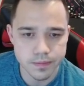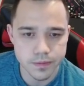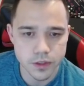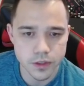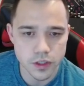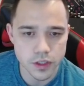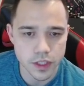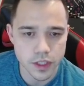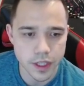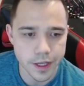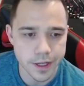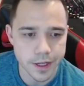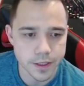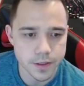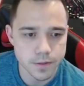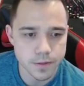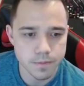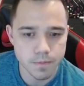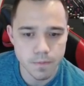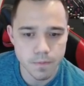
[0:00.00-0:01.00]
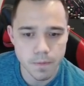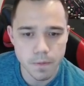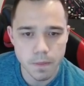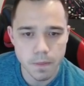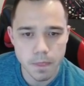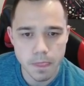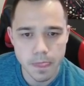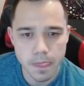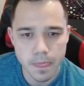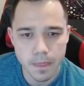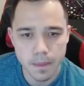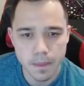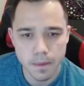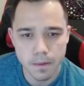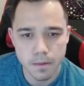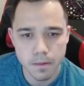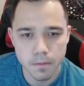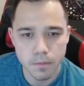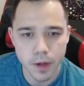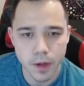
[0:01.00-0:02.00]
in case.
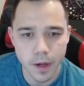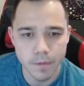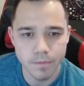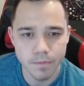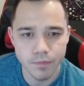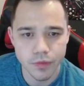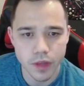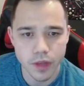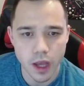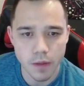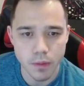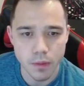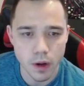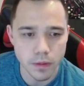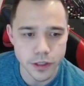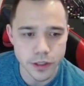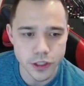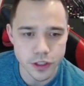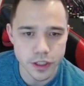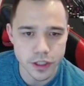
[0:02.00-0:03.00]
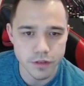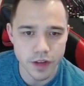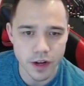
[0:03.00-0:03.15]
But I probably shouldn't have.